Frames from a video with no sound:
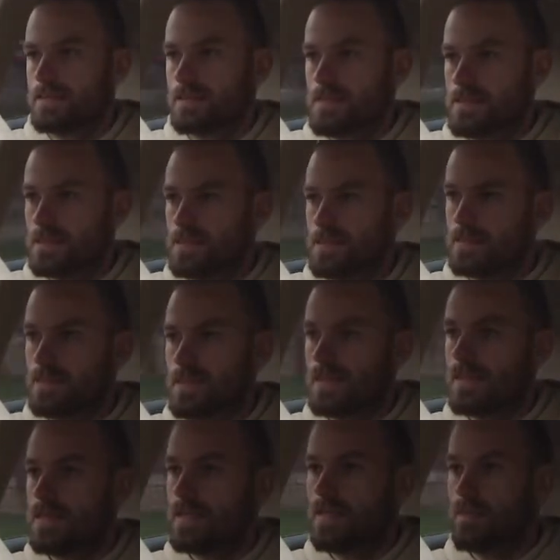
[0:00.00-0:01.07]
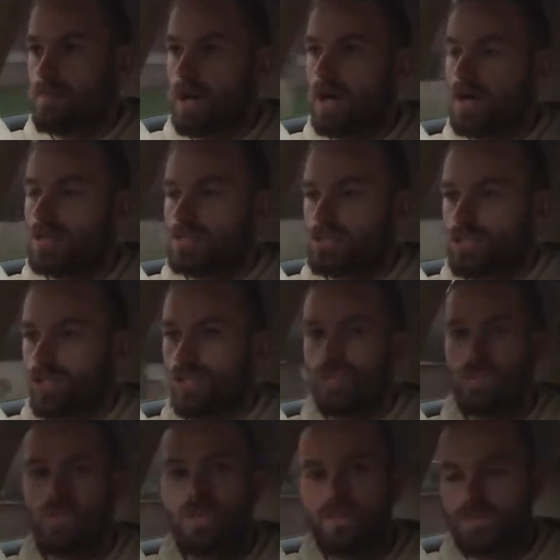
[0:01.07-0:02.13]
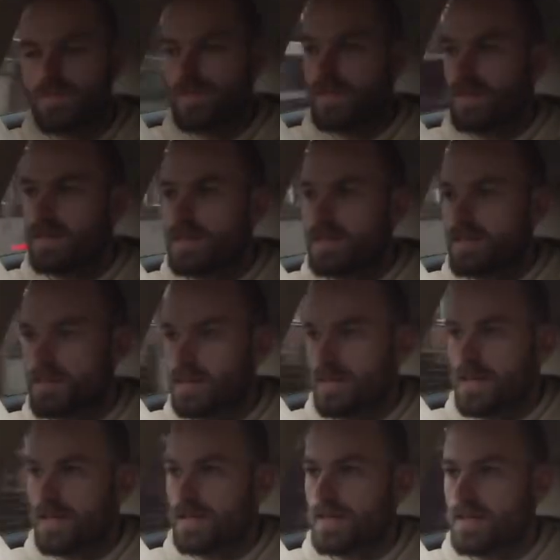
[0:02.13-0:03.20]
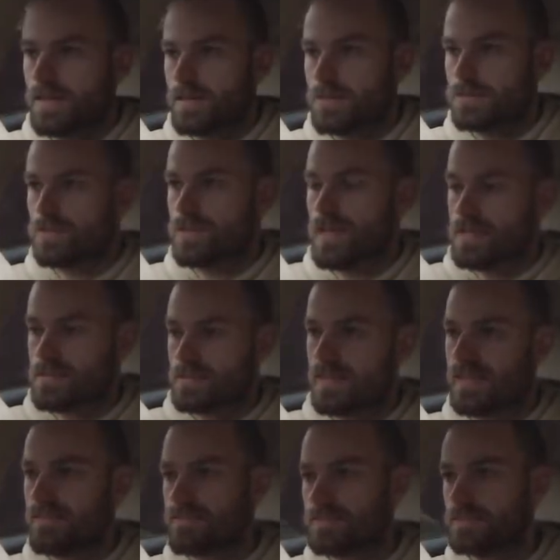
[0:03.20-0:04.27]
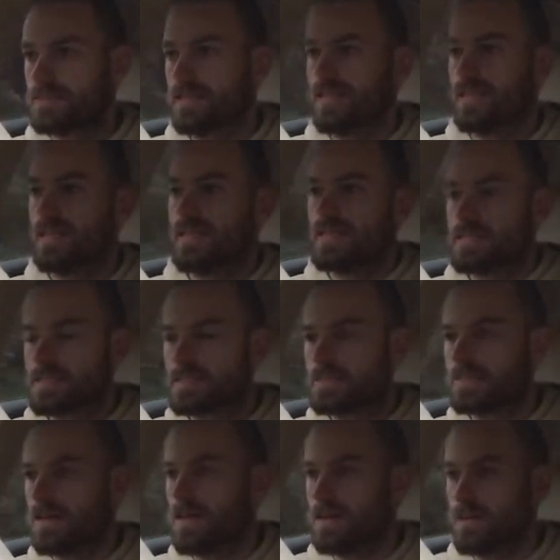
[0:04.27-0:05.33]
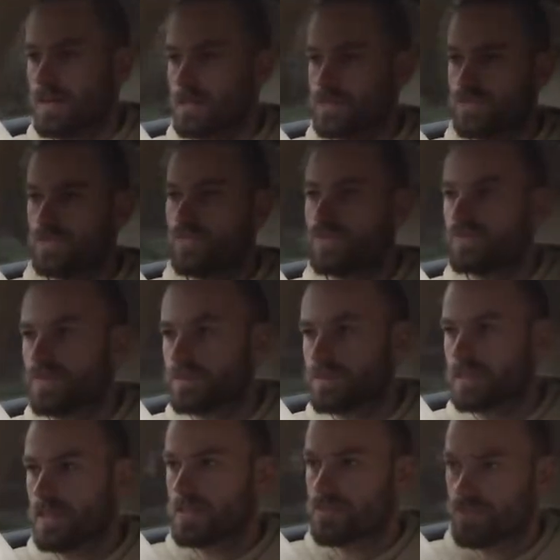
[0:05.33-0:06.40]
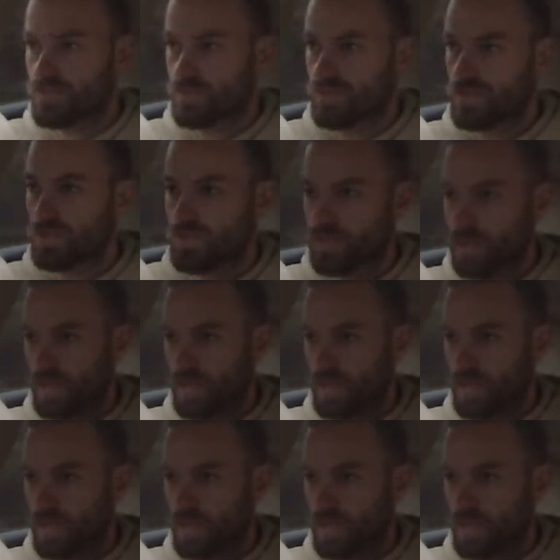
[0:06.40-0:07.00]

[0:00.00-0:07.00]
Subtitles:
This is the part 2 of my 2011 Lexus RX450H review.